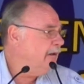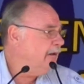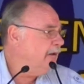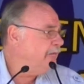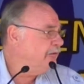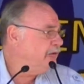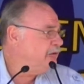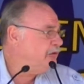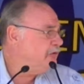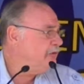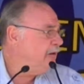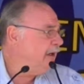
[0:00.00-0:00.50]

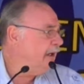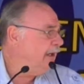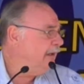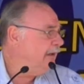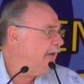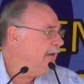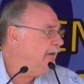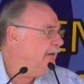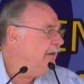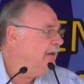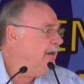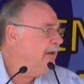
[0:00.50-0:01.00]
of
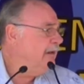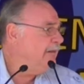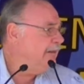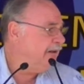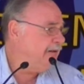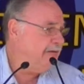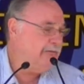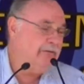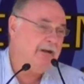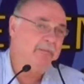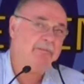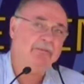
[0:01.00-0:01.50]
Australia
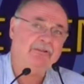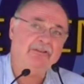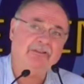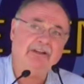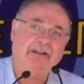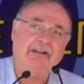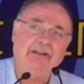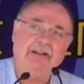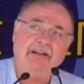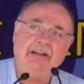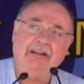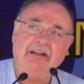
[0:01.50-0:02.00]
that are
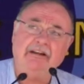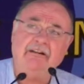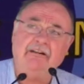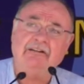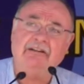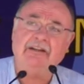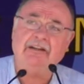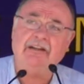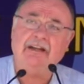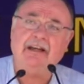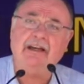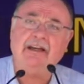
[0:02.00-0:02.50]
represented here
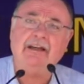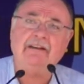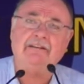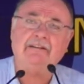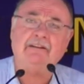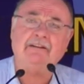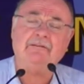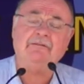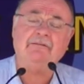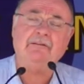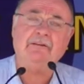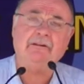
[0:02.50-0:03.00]
today at
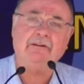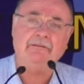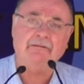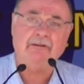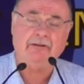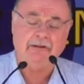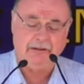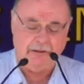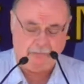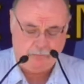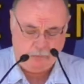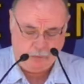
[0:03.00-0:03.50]
this very,
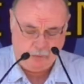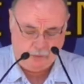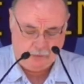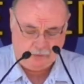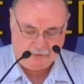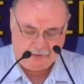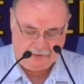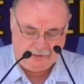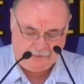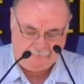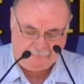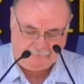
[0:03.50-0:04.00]
very
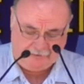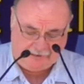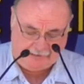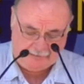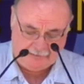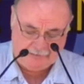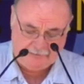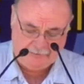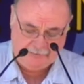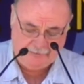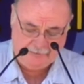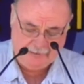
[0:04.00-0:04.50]
important
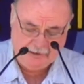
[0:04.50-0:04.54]
event.